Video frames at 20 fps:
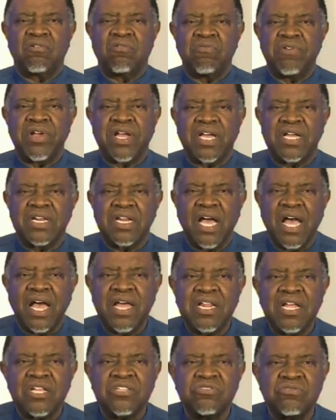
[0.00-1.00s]
We can
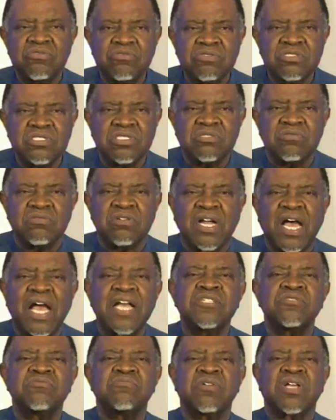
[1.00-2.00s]
either choose to
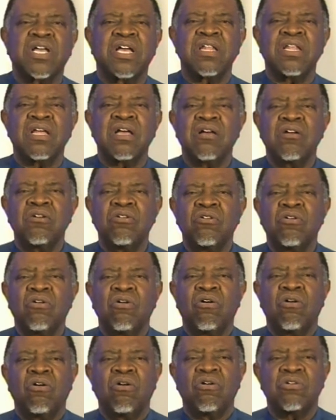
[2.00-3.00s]
rise together
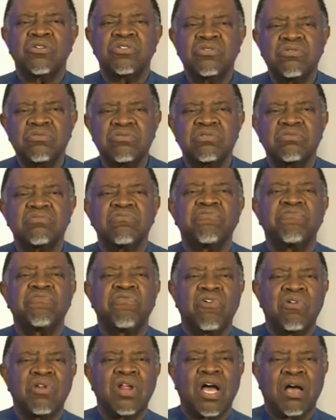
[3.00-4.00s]
or choose to
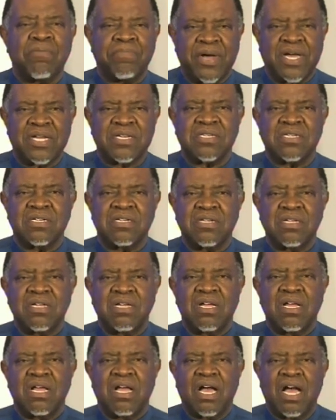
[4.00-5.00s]
fall apart.
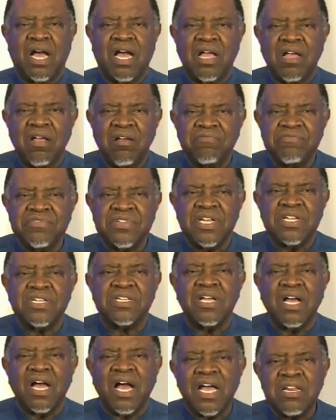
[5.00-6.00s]
I have
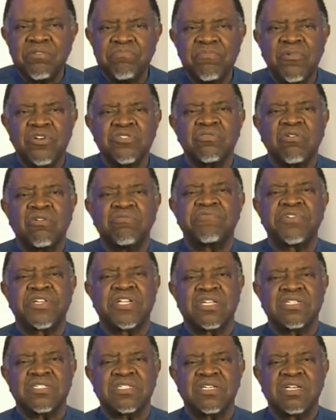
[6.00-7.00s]
the utmost
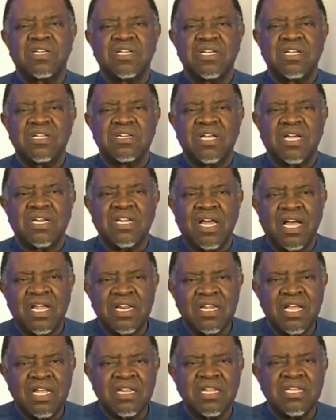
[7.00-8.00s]
confidence that
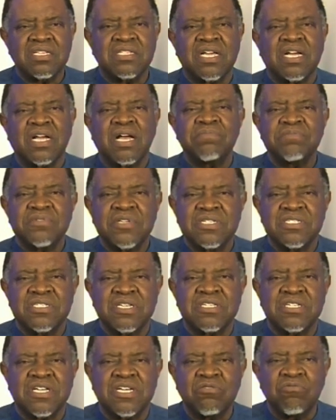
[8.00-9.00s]
under the
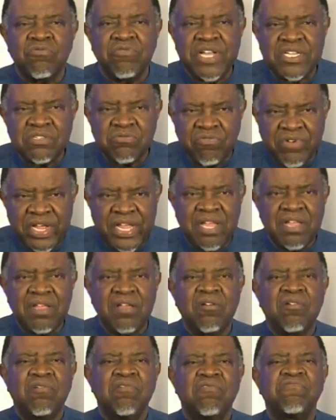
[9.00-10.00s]
circumstances in which we
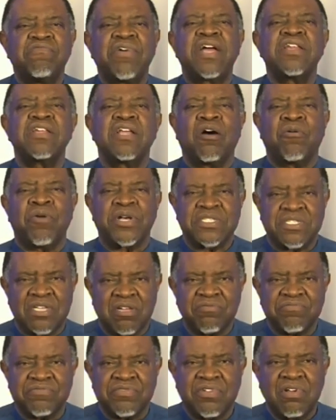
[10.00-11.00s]
find
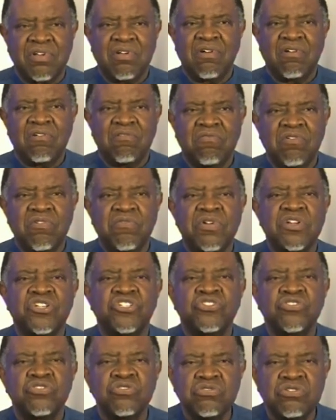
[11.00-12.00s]
ourselves, we will
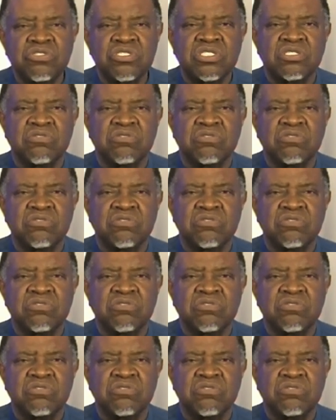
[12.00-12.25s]
choose